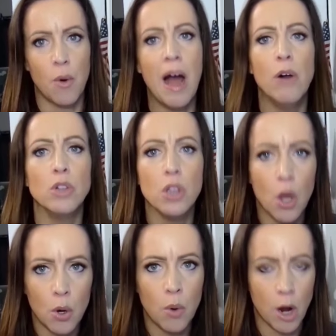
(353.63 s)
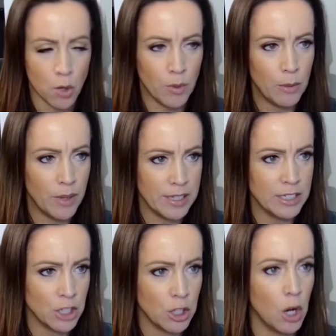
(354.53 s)
How low are we willing
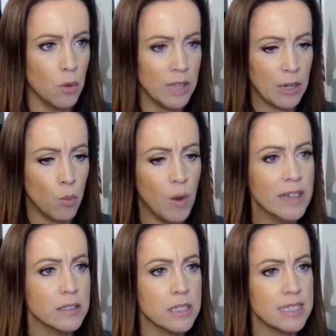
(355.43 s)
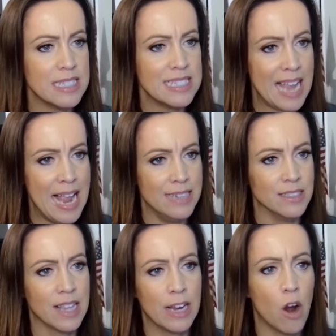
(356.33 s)
to go? Like, where does this end?
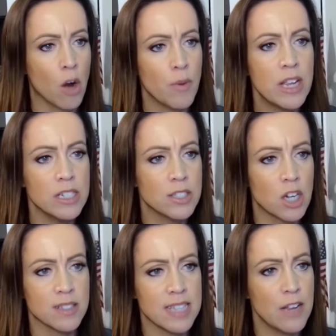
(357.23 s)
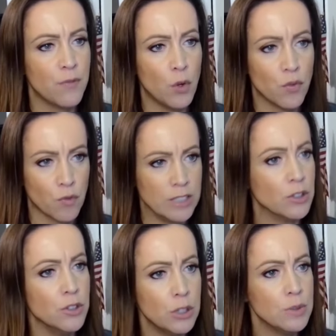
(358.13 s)
Like, are we going to start seeing full
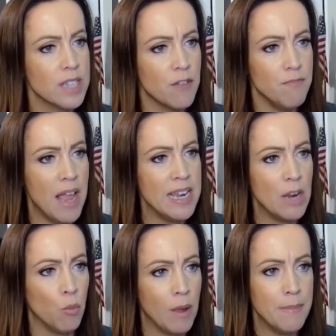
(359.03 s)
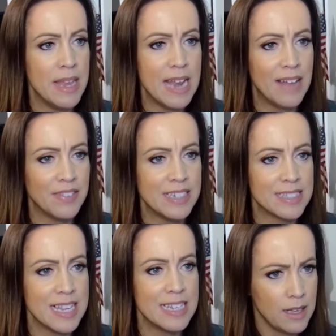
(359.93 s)
frontal nudes of men and women at these
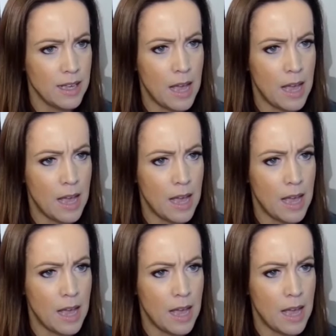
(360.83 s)
things?